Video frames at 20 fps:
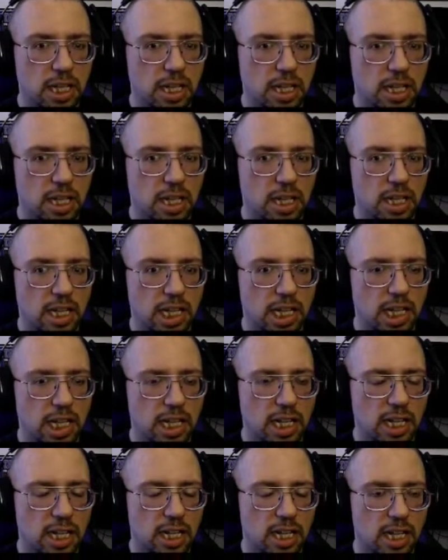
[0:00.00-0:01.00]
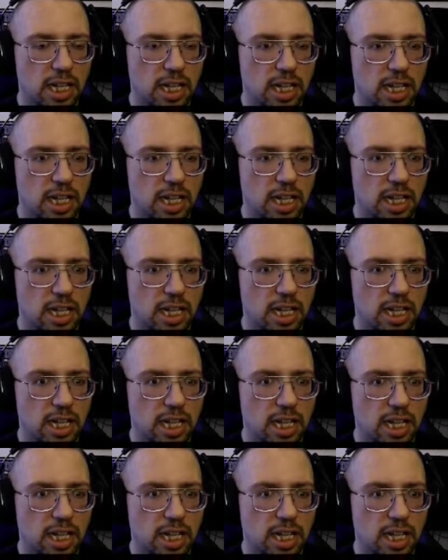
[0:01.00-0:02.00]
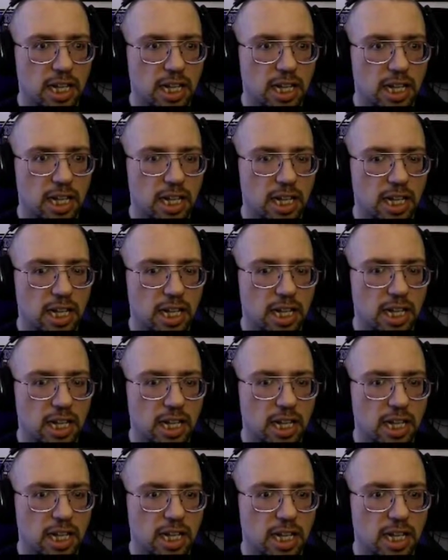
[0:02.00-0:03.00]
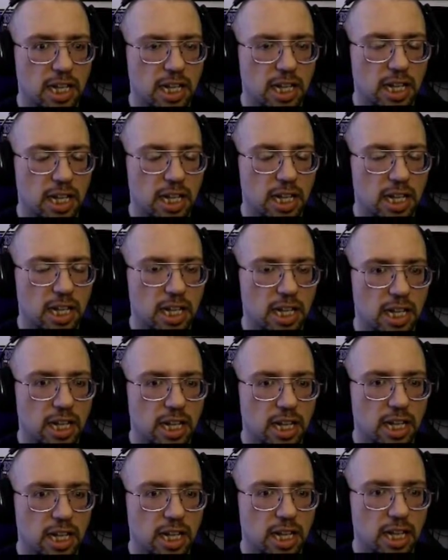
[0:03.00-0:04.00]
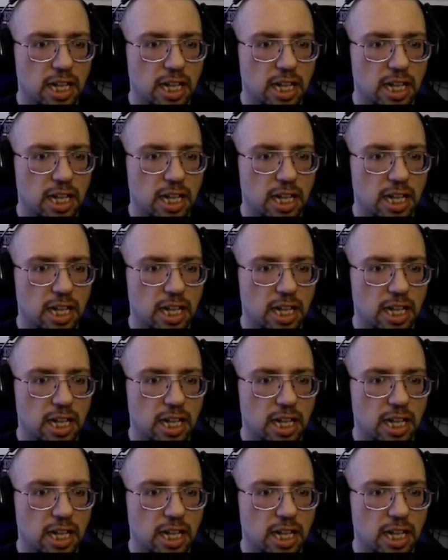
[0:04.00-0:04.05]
Nobody speaks.